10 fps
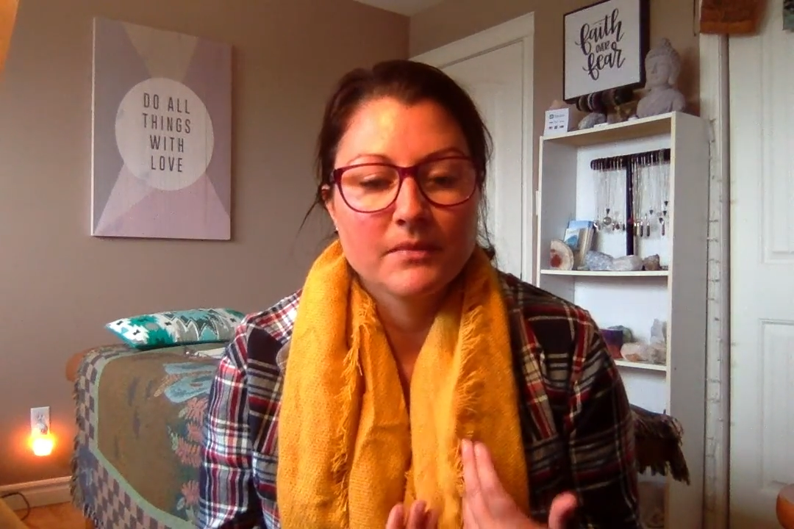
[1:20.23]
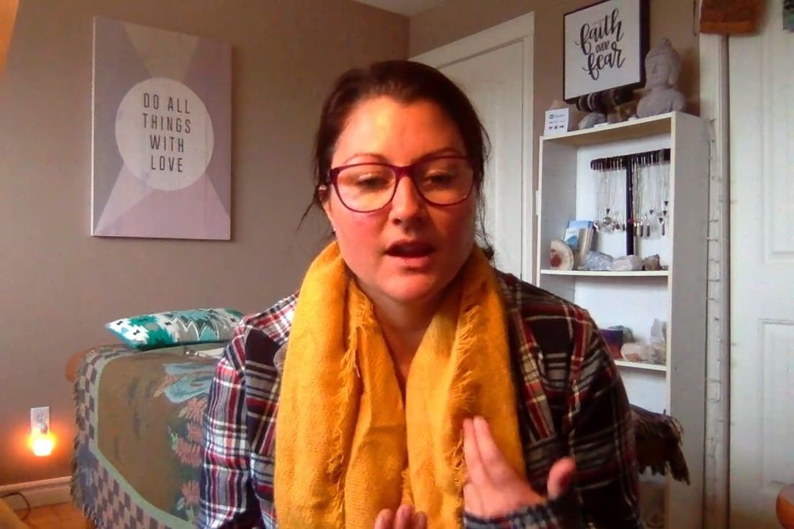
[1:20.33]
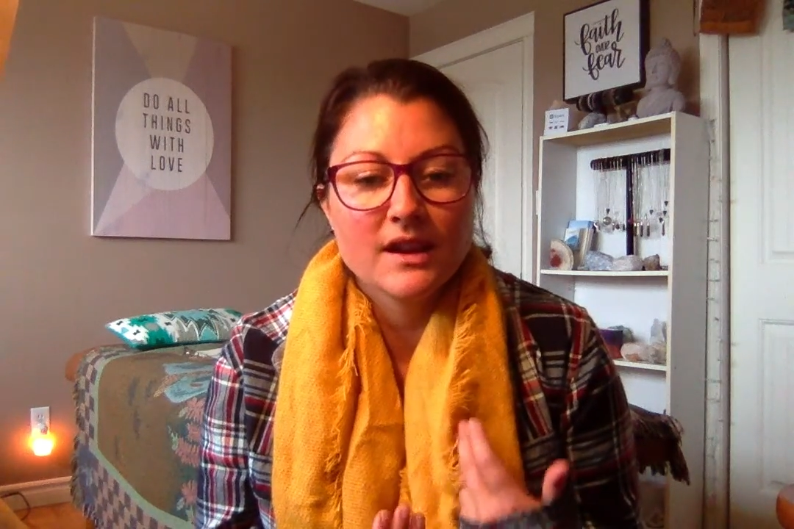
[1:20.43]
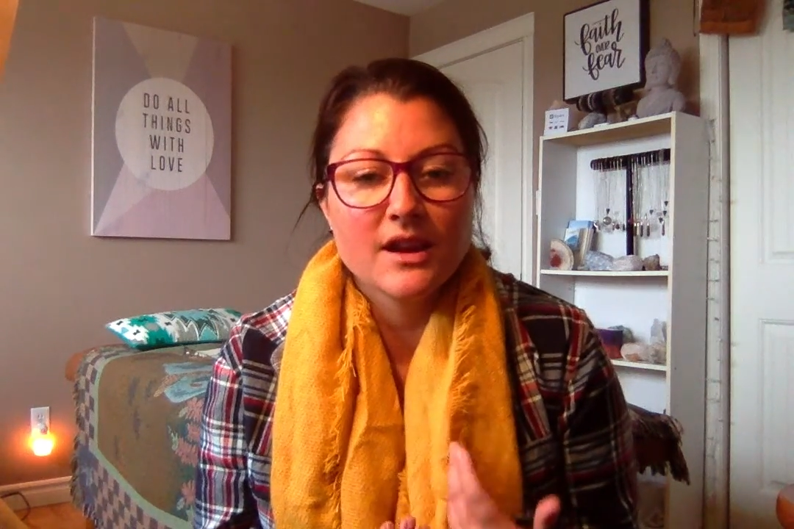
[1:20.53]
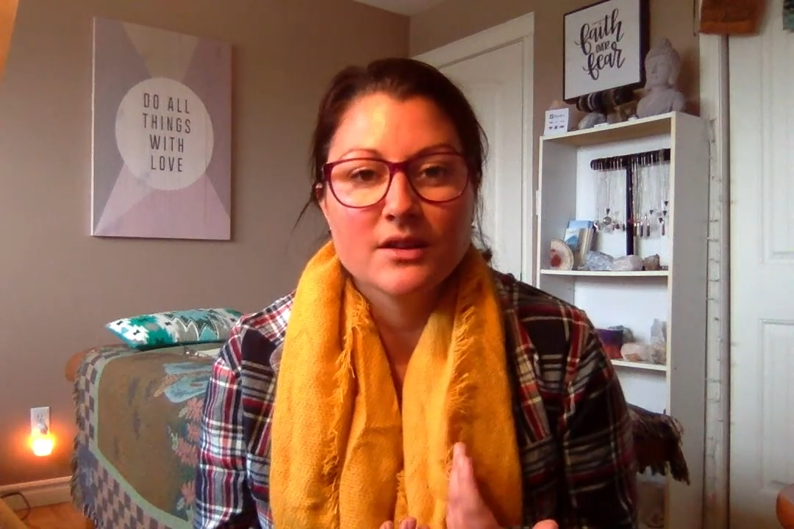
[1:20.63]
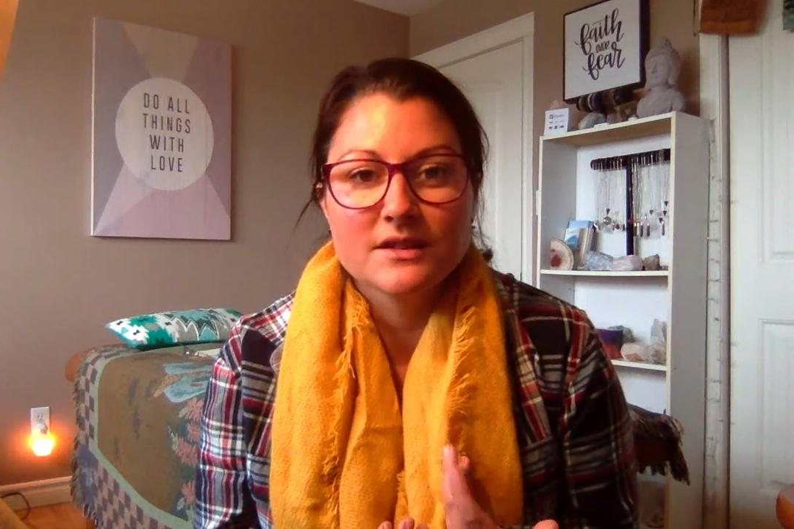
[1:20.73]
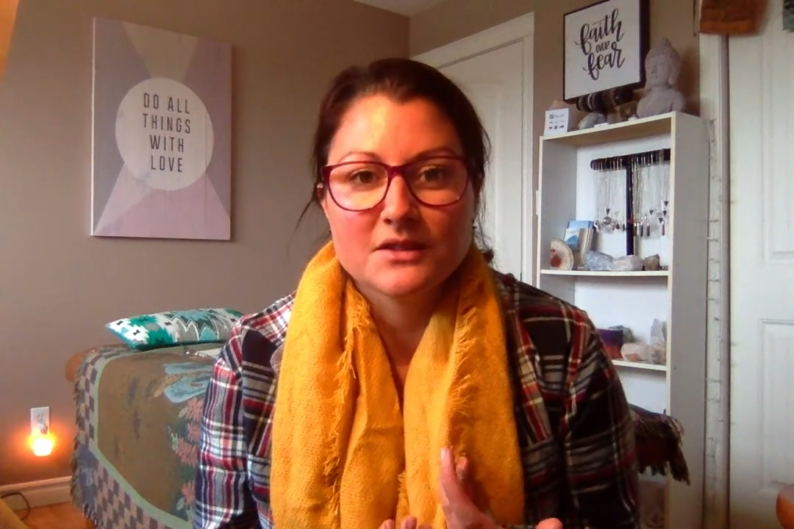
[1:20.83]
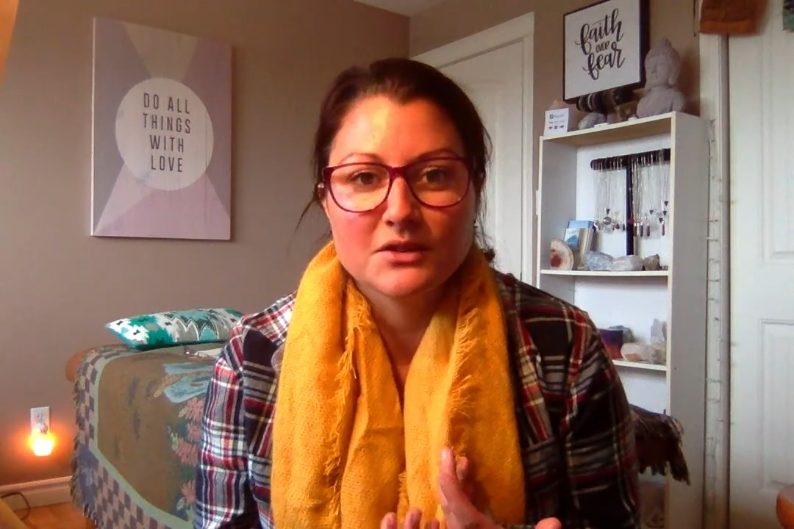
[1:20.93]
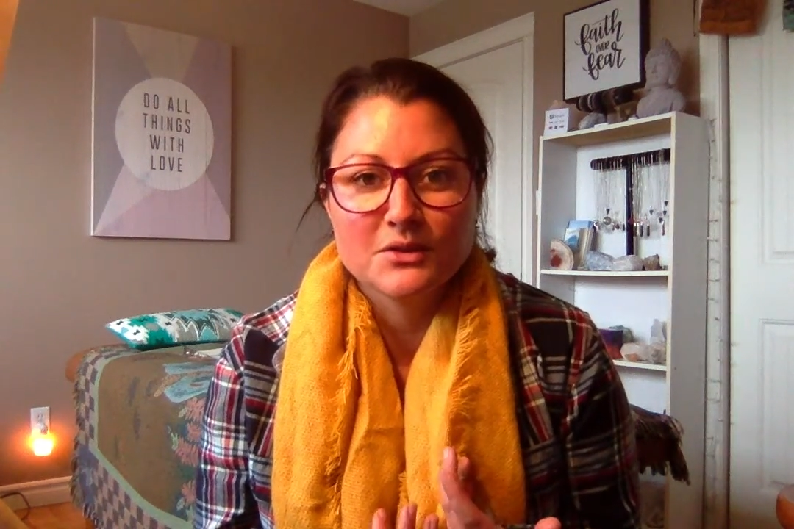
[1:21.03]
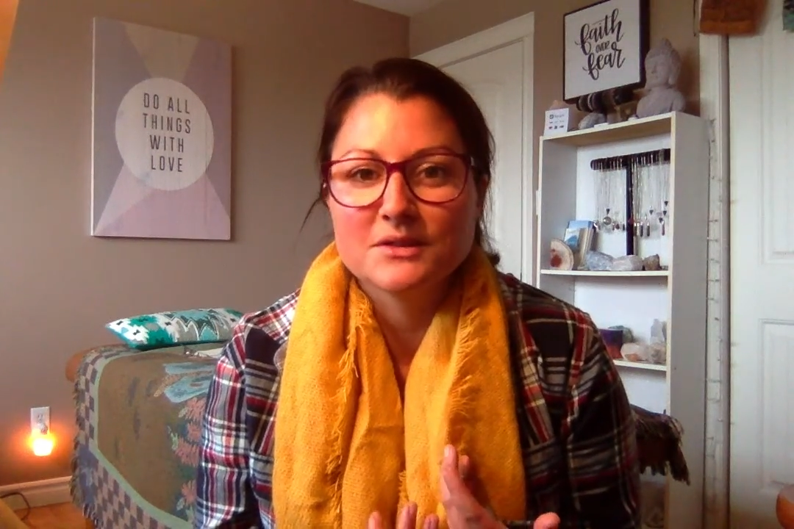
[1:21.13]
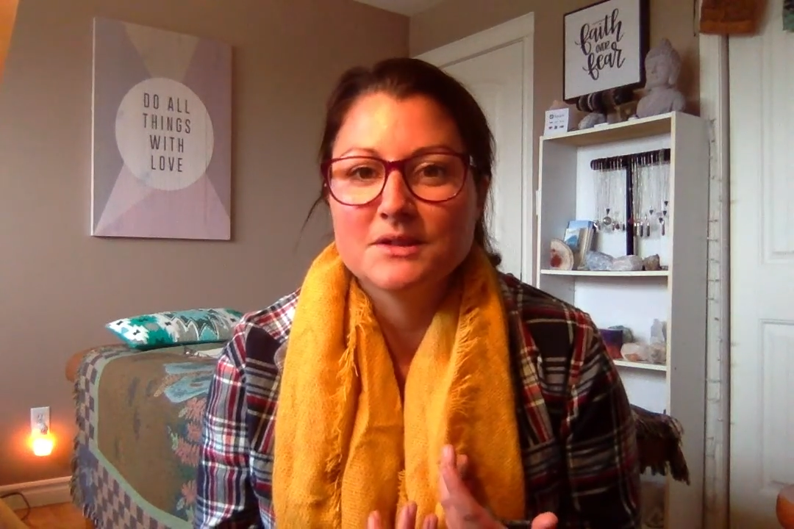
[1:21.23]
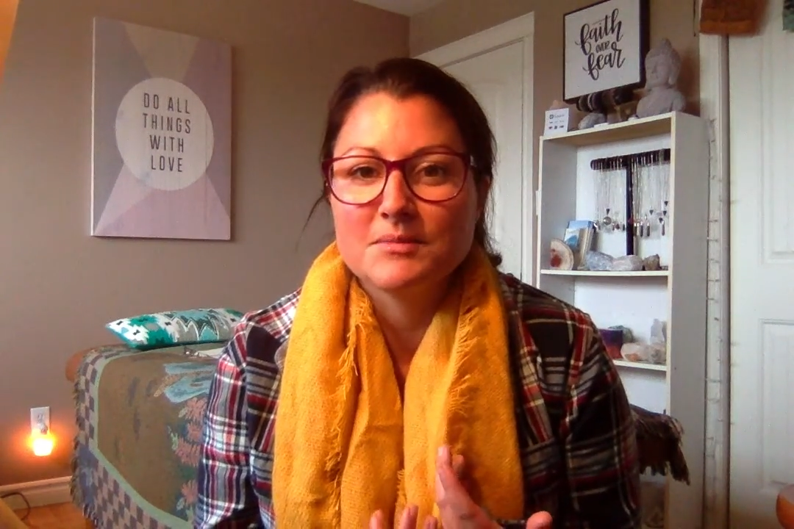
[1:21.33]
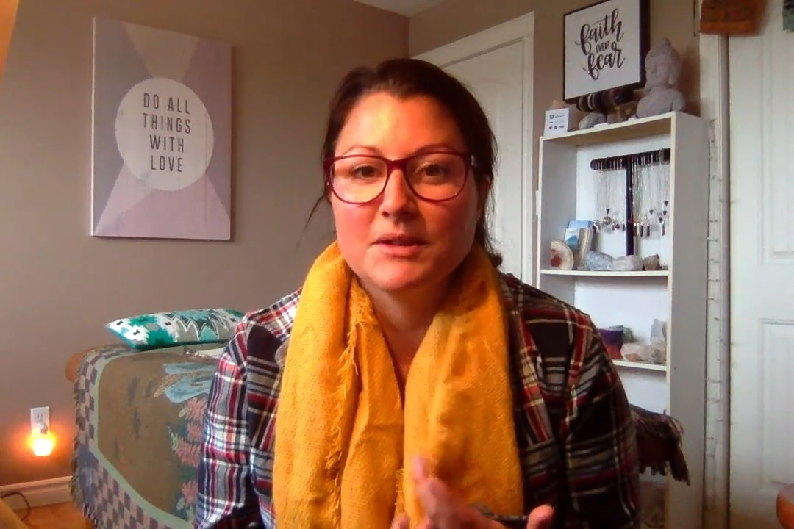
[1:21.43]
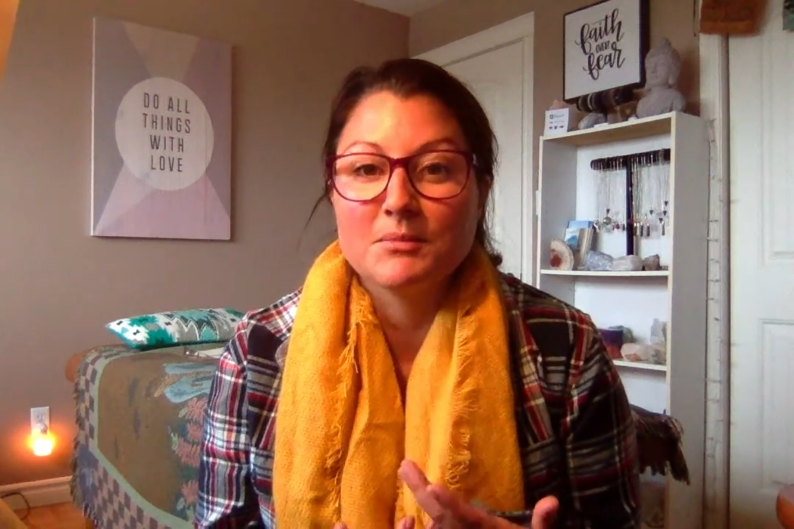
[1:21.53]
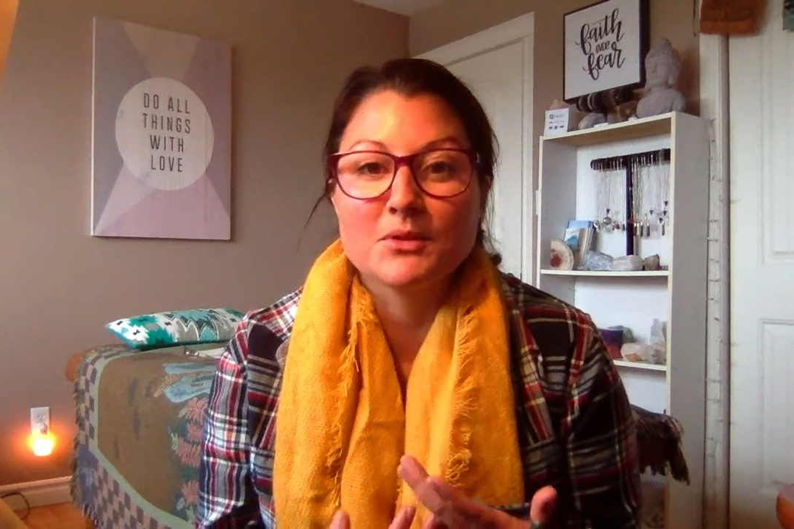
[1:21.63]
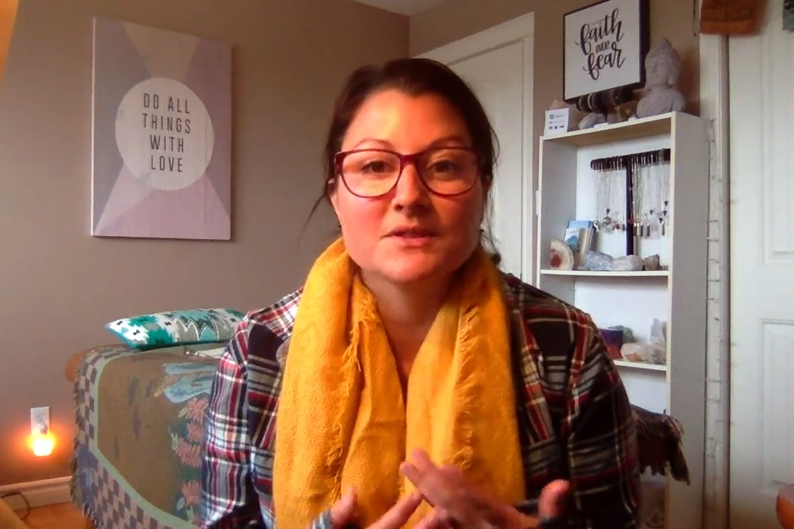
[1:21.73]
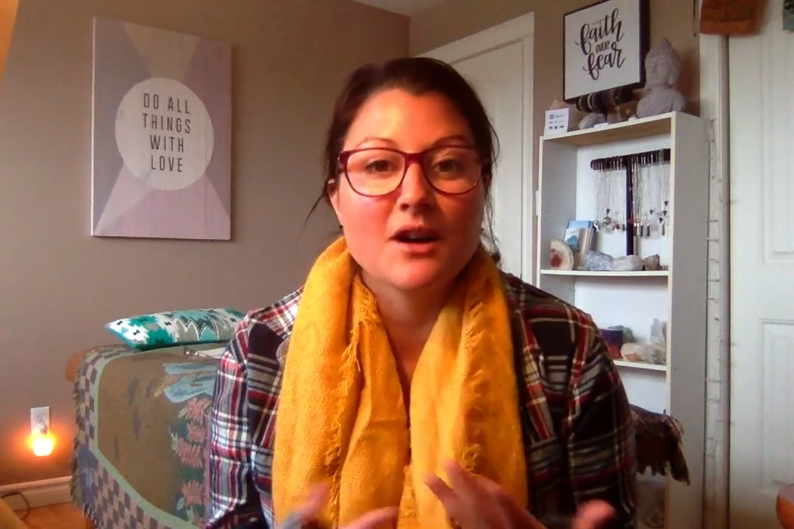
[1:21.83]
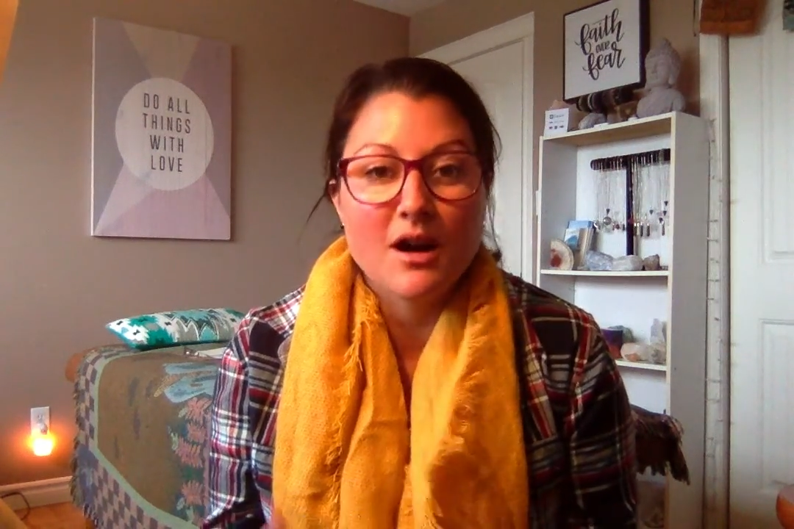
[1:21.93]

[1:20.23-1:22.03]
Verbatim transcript: And Aries are known to be the most